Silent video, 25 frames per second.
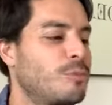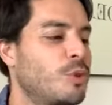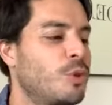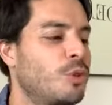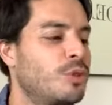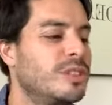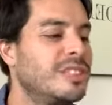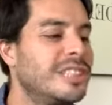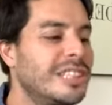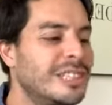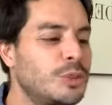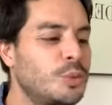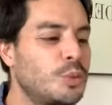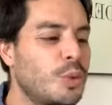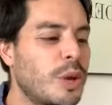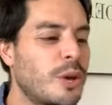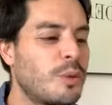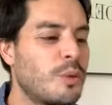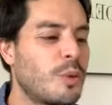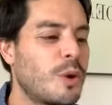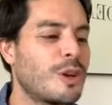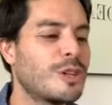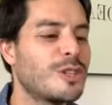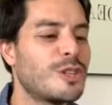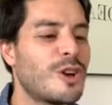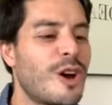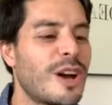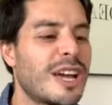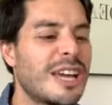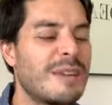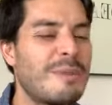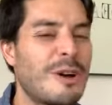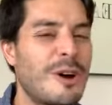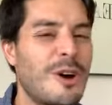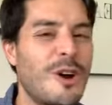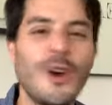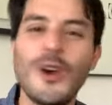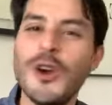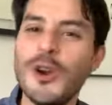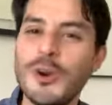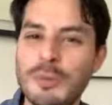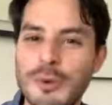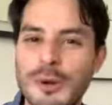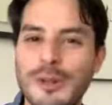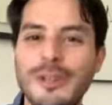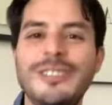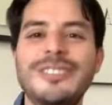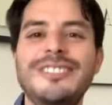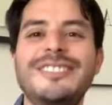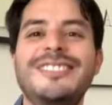This week we're talking about
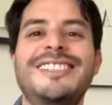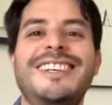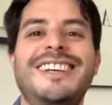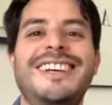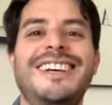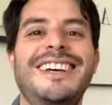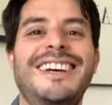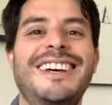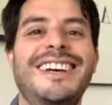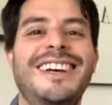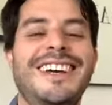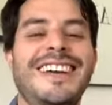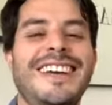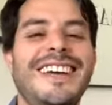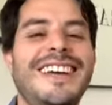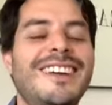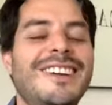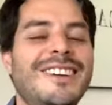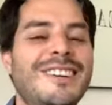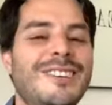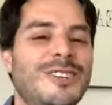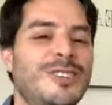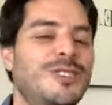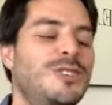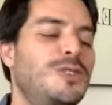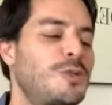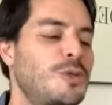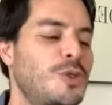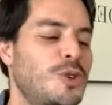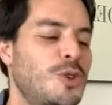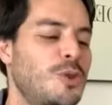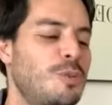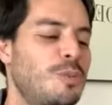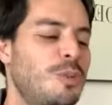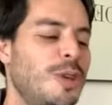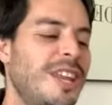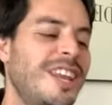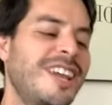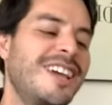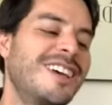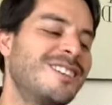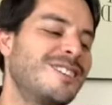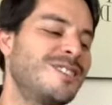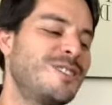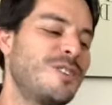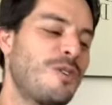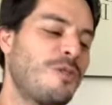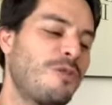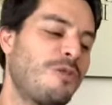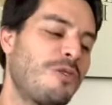herbals in our social media.
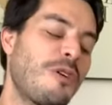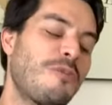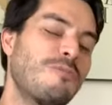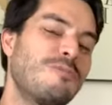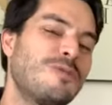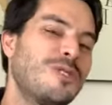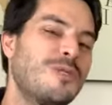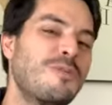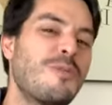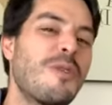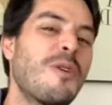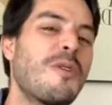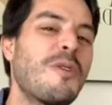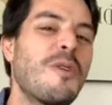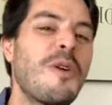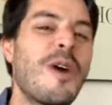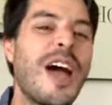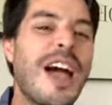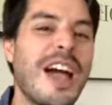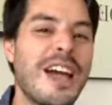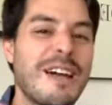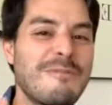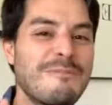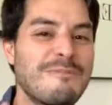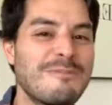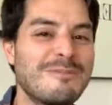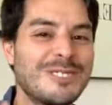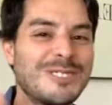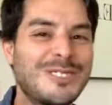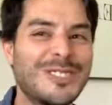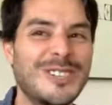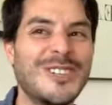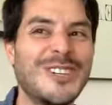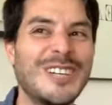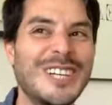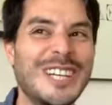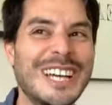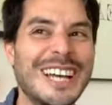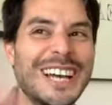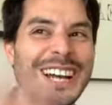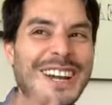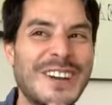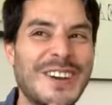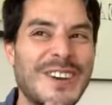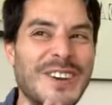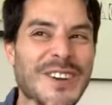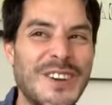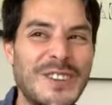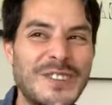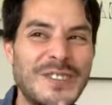So from tomorrow I'm starting a
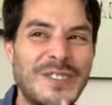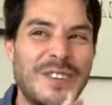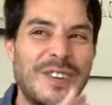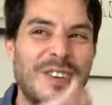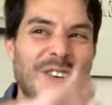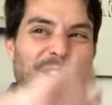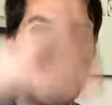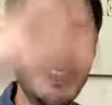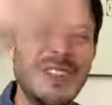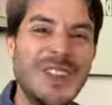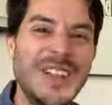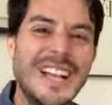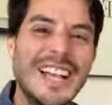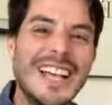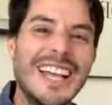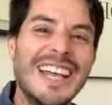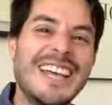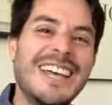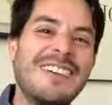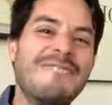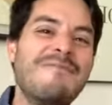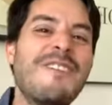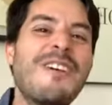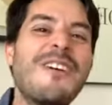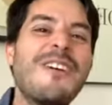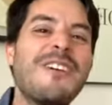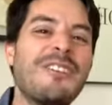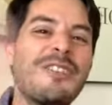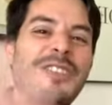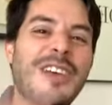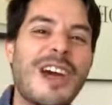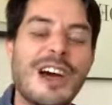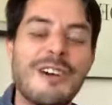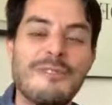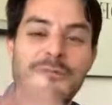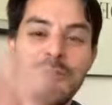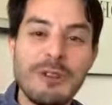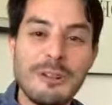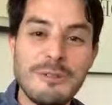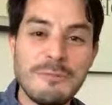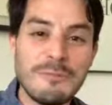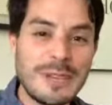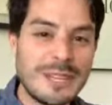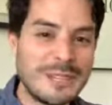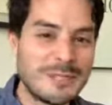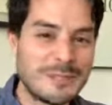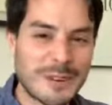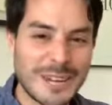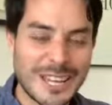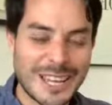herbal marathon. We'll
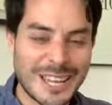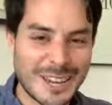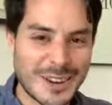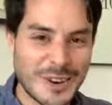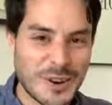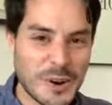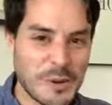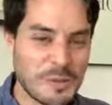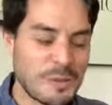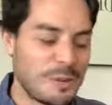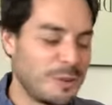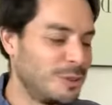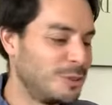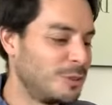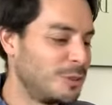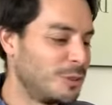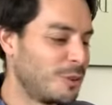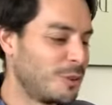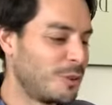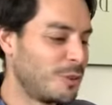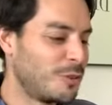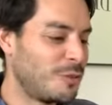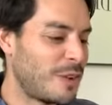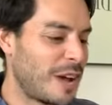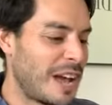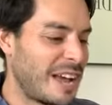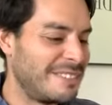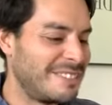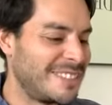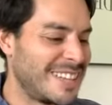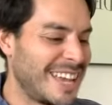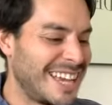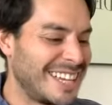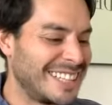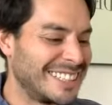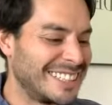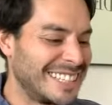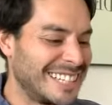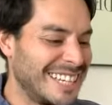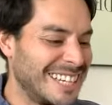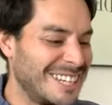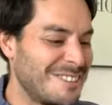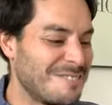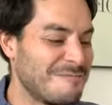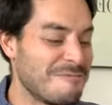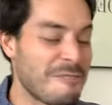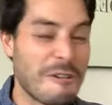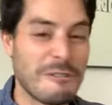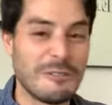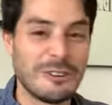be drinking herbals for 5 days in
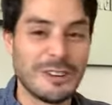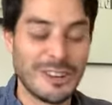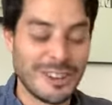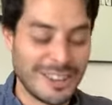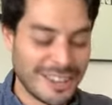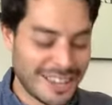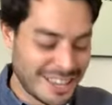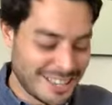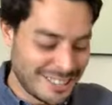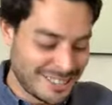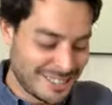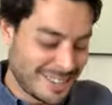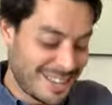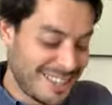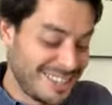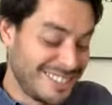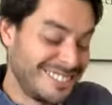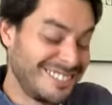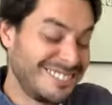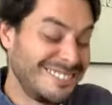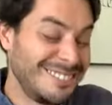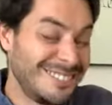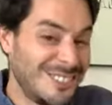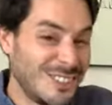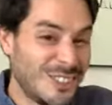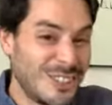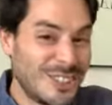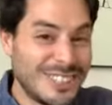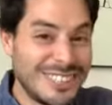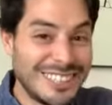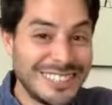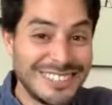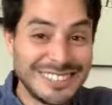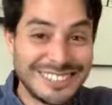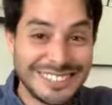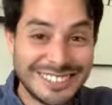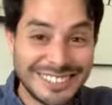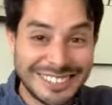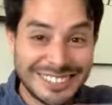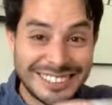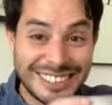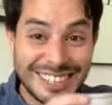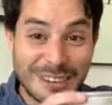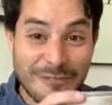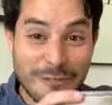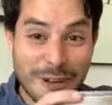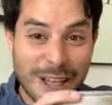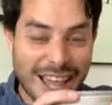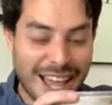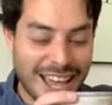a row. Okay, so I'll enjoy this tea
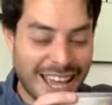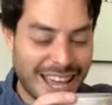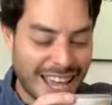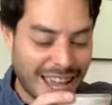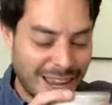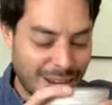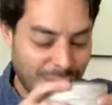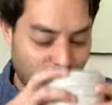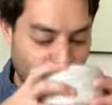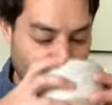while I can.